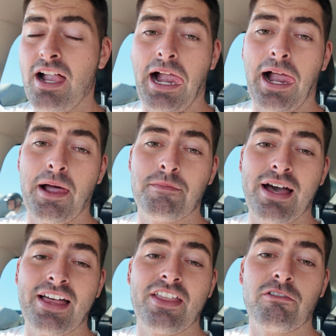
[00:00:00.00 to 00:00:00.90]

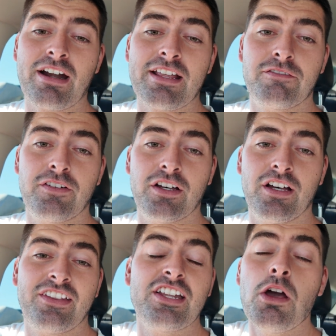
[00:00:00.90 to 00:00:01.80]
and they're ready for,
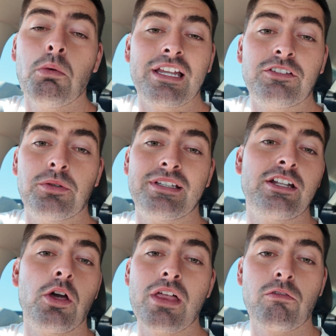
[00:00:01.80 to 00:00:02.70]
and they know what they're doing, they
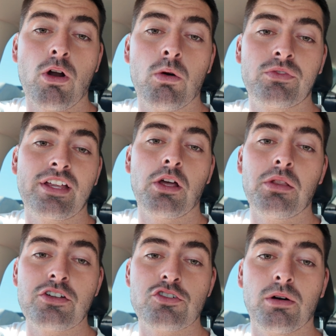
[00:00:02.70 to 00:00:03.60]
know their role, they know
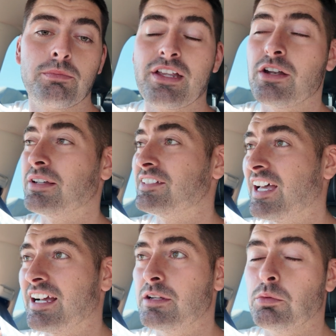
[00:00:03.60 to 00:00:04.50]
their job, they know
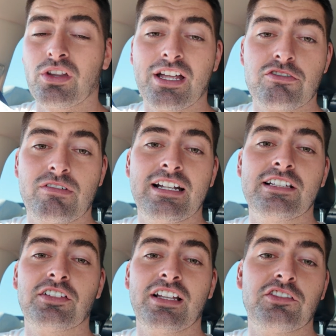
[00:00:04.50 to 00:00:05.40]
exactly what that drill
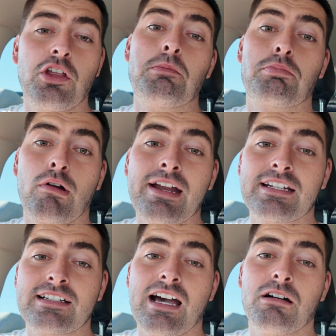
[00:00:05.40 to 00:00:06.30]
is, so there's no
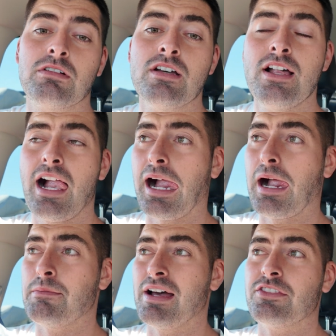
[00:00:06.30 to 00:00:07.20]
breakdown
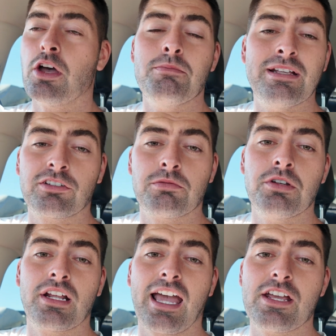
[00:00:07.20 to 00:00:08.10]
and no
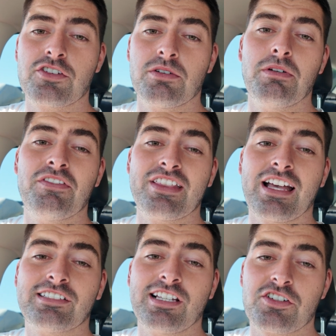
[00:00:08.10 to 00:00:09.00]
miscommunication within
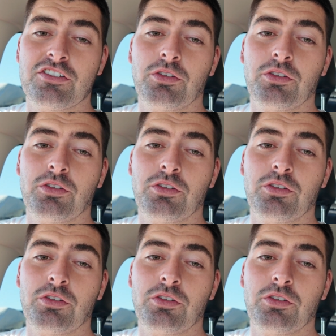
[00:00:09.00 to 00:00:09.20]
that session.